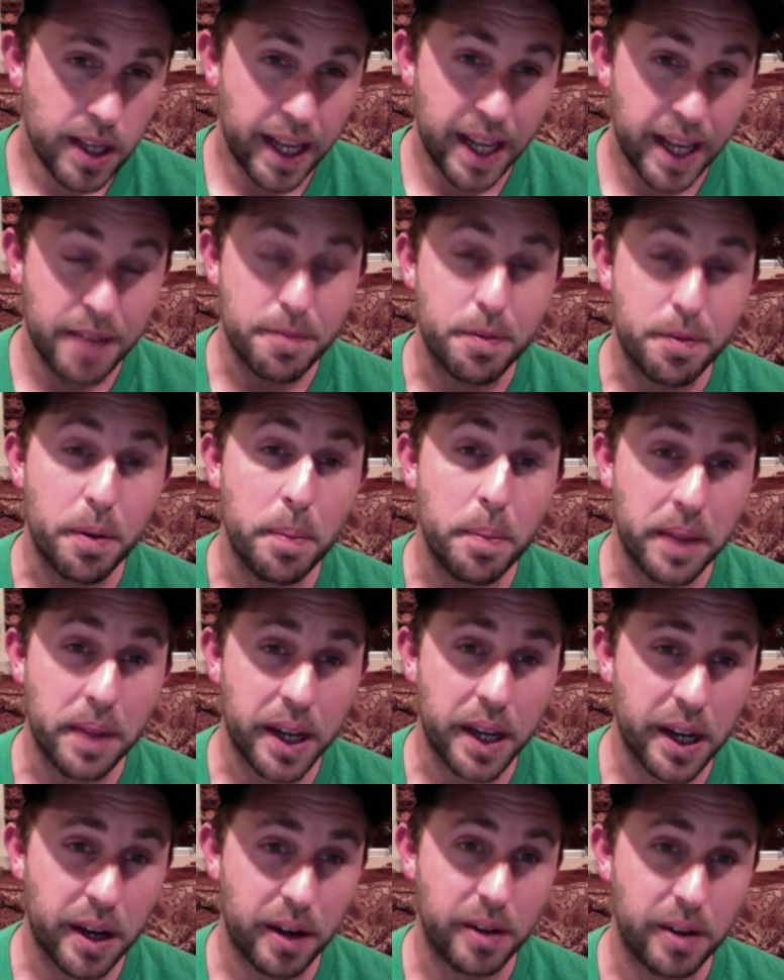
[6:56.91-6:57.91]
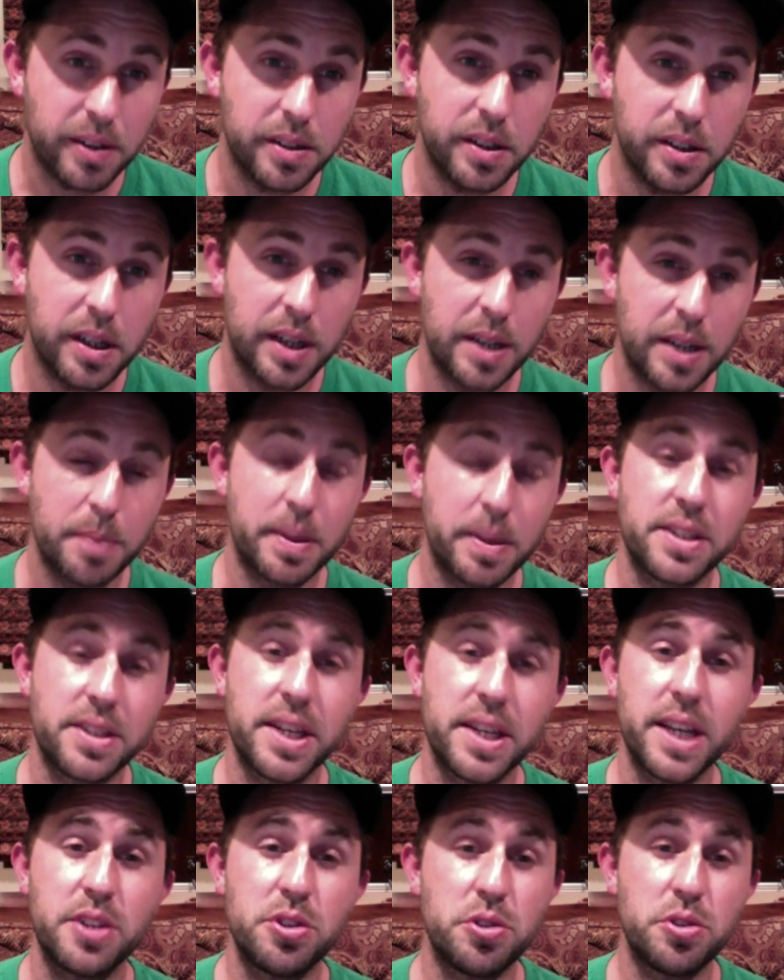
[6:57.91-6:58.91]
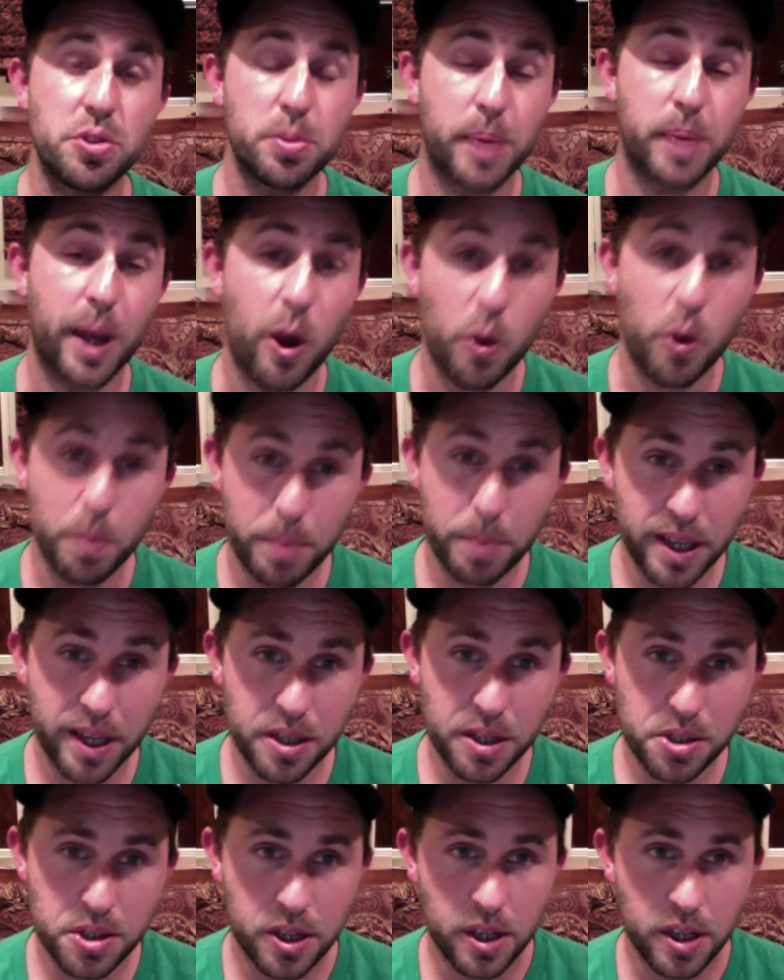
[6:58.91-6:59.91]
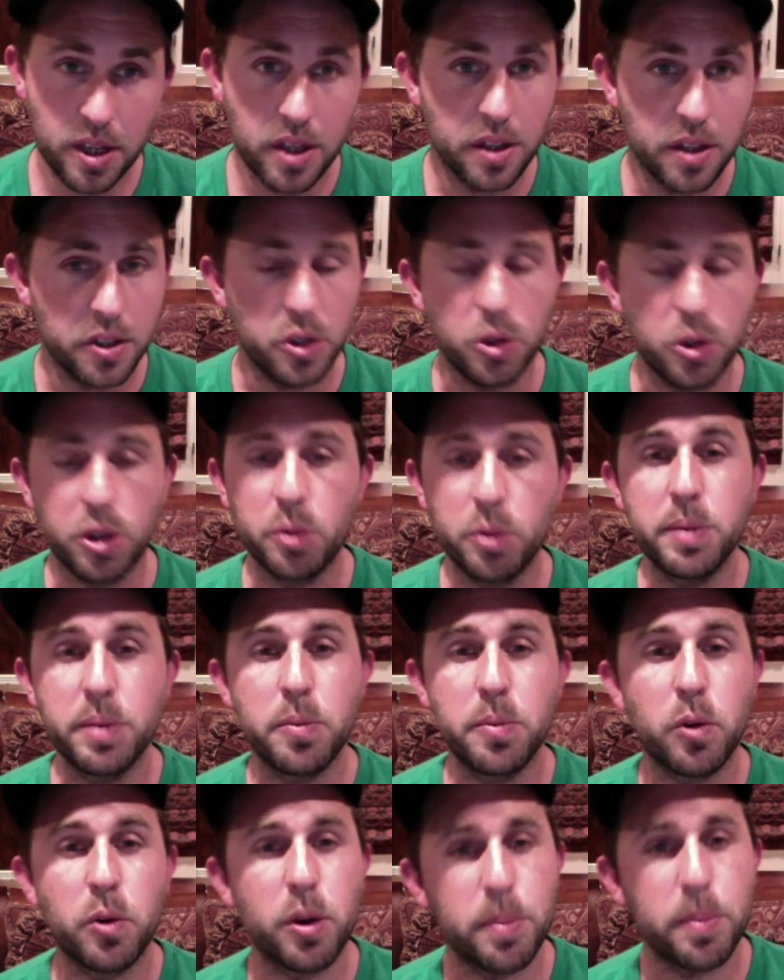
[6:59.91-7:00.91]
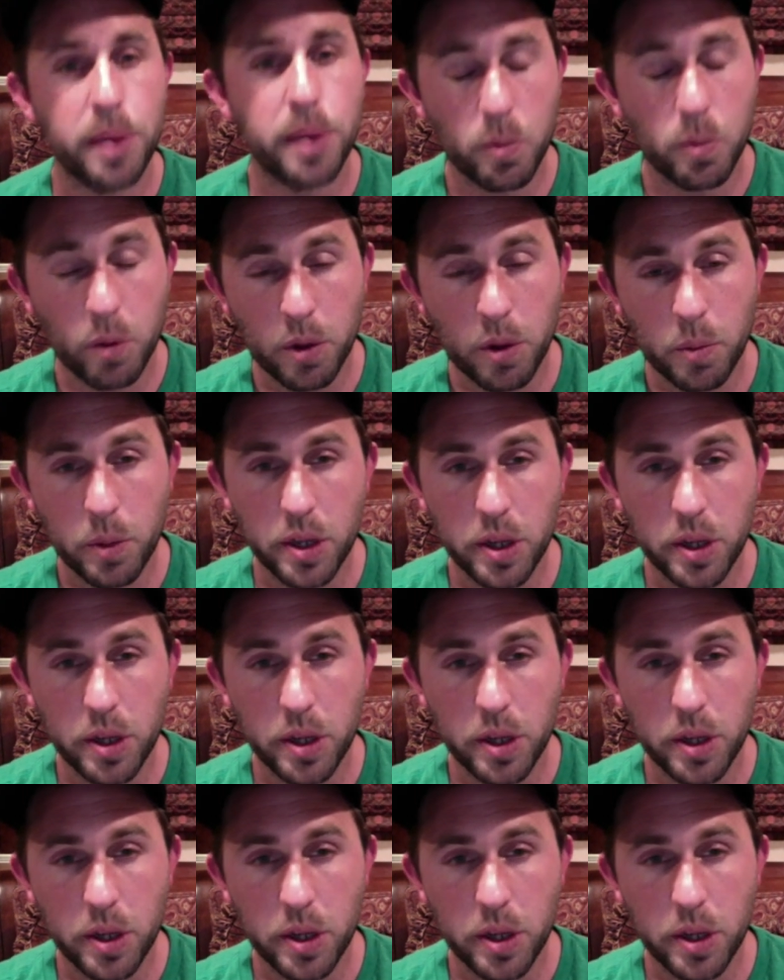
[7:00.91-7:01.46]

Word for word: And from there, um, it takes you to my homepage. You can read more about what we